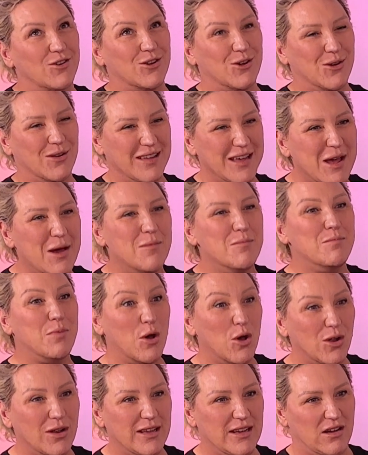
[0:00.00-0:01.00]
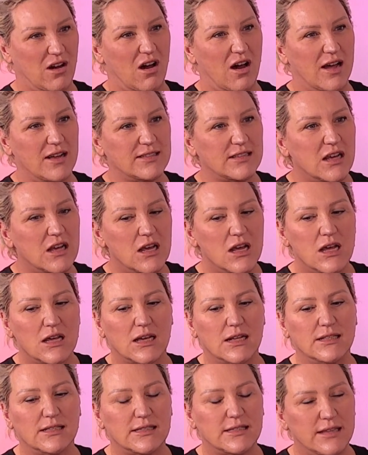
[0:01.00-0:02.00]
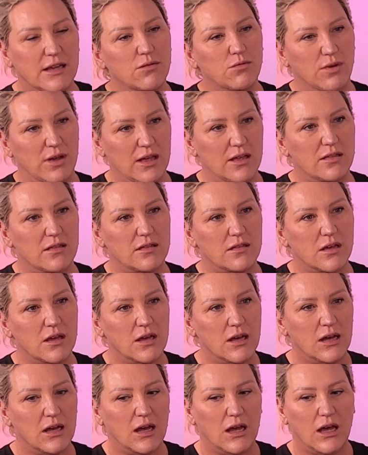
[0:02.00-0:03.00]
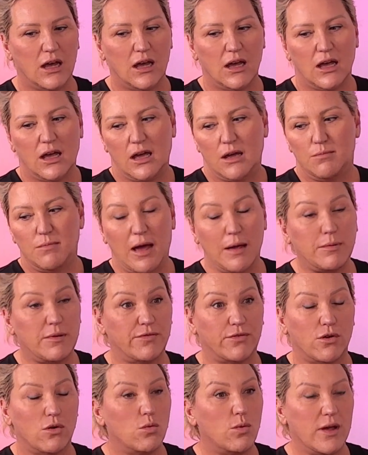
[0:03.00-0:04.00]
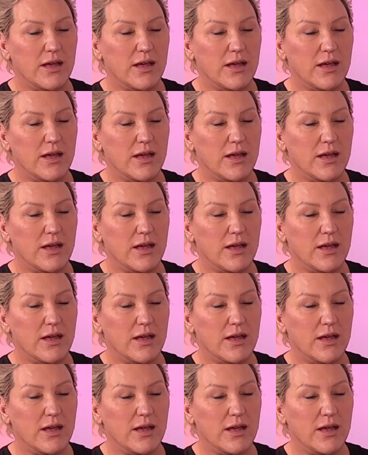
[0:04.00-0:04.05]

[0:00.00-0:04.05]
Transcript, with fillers: not girly, burly guys can sit with maybe for a